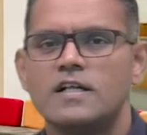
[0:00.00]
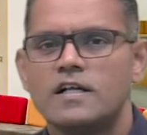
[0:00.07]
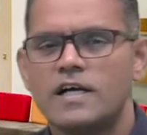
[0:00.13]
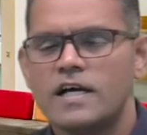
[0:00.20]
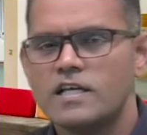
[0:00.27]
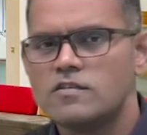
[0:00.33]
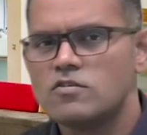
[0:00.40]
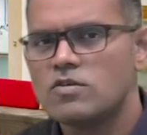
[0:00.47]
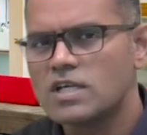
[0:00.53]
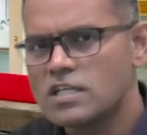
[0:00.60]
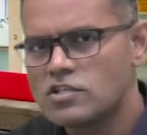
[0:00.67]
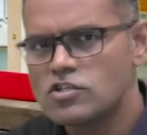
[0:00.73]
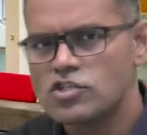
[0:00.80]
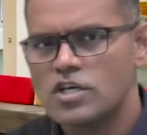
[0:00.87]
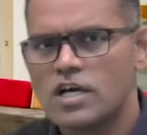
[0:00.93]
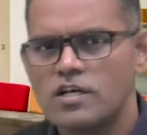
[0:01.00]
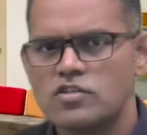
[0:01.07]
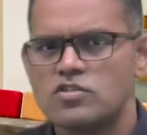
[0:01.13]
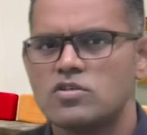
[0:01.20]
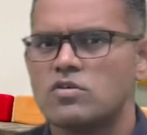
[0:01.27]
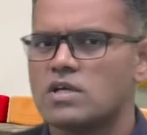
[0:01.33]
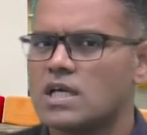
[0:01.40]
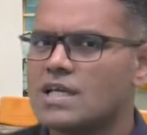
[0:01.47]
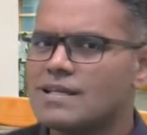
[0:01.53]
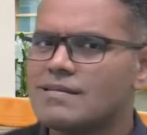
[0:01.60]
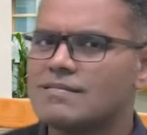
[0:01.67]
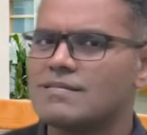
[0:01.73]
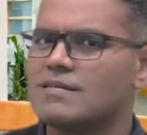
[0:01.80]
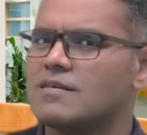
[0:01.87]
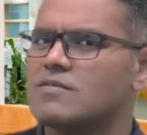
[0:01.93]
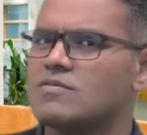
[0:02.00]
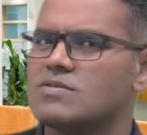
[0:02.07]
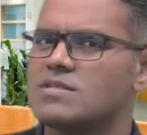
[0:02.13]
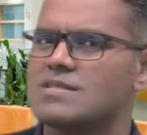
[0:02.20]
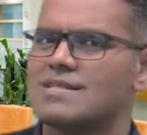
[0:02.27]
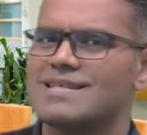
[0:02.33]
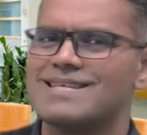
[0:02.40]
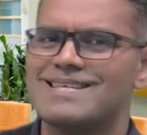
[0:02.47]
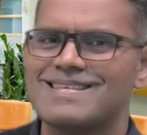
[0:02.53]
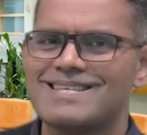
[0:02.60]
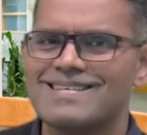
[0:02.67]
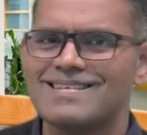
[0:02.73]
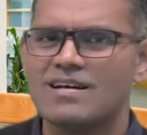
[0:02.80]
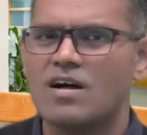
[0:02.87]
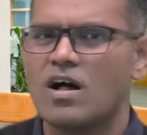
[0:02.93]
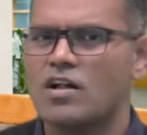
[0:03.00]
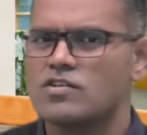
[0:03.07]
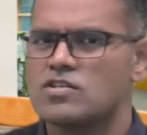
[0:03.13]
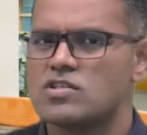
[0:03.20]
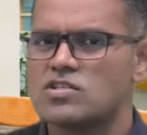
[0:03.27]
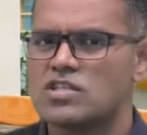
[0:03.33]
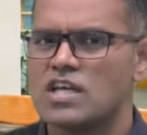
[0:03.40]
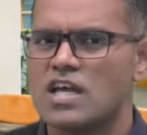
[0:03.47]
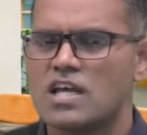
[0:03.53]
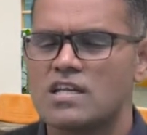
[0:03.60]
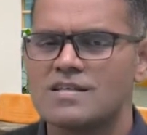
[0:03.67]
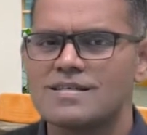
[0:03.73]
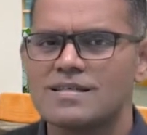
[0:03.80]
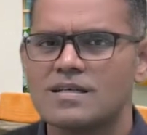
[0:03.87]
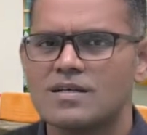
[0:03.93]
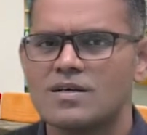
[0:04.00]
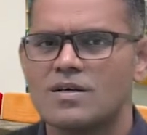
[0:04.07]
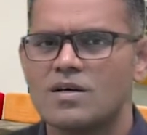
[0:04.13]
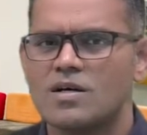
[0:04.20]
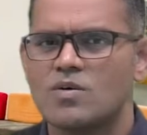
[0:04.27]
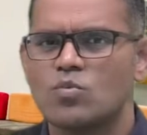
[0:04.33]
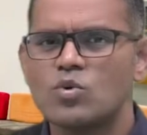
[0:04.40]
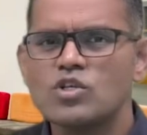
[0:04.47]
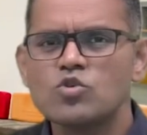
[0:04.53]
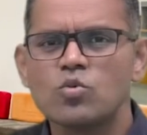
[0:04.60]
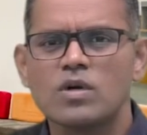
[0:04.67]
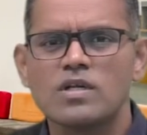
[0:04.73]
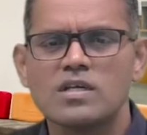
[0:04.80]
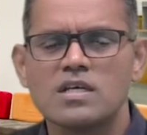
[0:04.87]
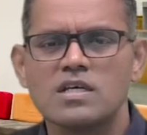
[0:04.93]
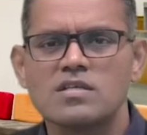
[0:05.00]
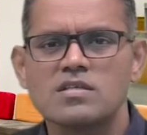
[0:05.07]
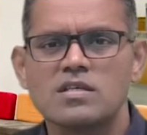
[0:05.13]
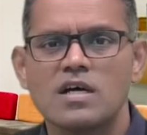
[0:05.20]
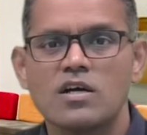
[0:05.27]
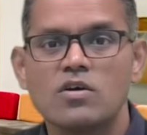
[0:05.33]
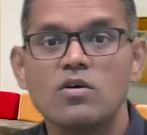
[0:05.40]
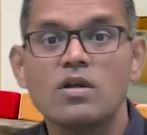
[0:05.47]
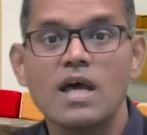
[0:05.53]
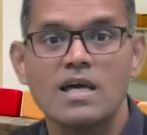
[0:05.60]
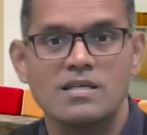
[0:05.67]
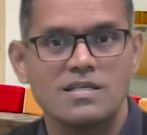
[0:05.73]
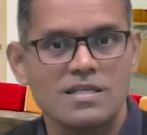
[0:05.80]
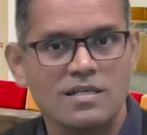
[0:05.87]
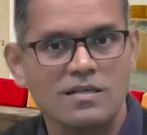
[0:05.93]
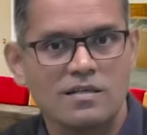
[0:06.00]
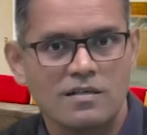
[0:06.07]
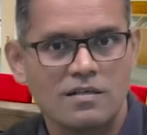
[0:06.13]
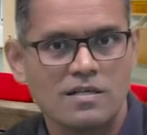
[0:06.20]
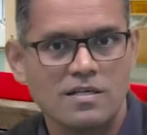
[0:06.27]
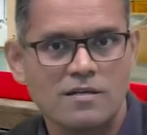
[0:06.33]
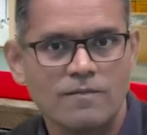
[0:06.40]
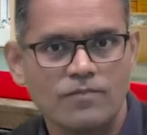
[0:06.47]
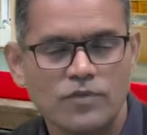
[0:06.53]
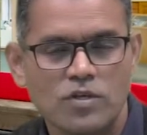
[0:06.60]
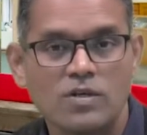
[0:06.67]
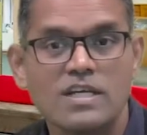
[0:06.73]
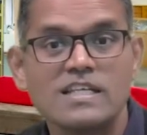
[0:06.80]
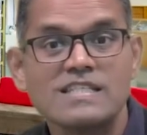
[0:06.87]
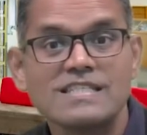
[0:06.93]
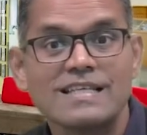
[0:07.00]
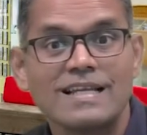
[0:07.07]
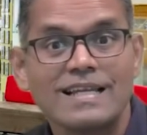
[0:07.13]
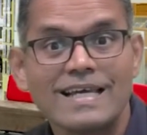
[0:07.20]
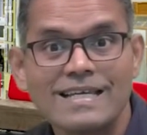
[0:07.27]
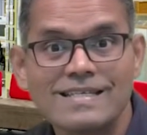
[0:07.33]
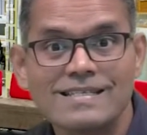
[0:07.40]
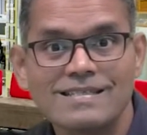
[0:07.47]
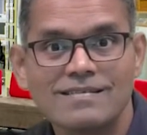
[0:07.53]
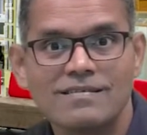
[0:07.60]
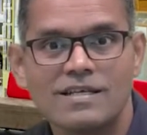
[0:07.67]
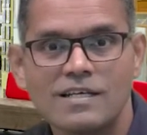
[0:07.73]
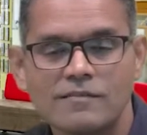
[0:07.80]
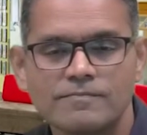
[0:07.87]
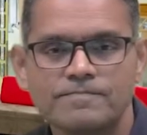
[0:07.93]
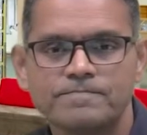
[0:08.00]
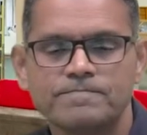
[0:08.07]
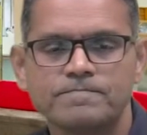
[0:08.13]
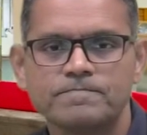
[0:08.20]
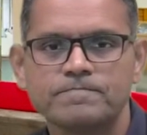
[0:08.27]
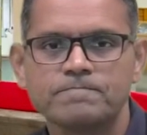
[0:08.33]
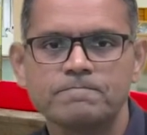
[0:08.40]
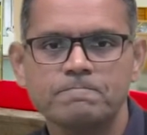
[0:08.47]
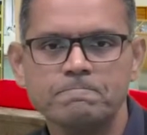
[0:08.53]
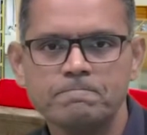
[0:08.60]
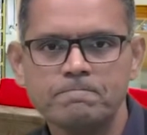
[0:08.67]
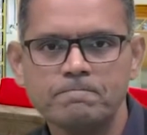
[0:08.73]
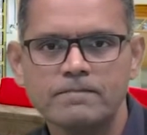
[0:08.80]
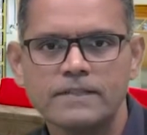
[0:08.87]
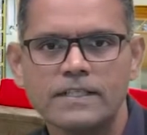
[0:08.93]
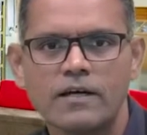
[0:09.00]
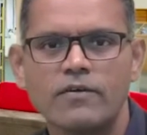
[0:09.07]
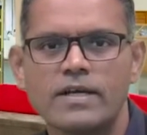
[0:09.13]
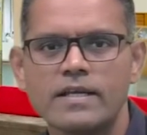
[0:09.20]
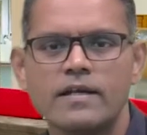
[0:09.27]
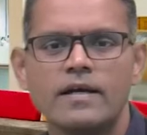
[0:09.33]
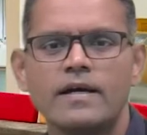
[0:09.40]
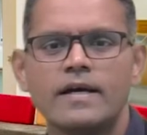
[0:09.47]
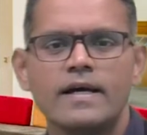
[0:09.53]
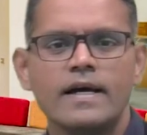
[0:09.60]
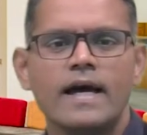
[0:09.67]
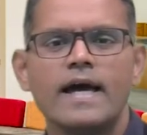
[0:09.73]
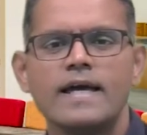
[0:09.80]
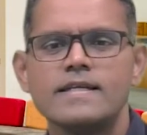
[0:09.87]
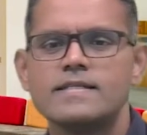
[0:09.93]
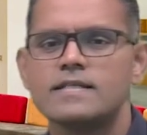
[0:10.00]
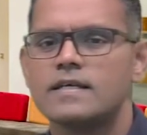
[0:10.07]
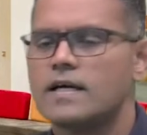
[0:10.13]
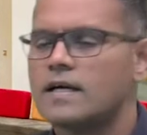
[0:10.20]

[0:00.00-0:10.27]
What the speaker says: and you can judge. You can see, understand which one is a good idea. Yeah, you can select. Yeah. All right. And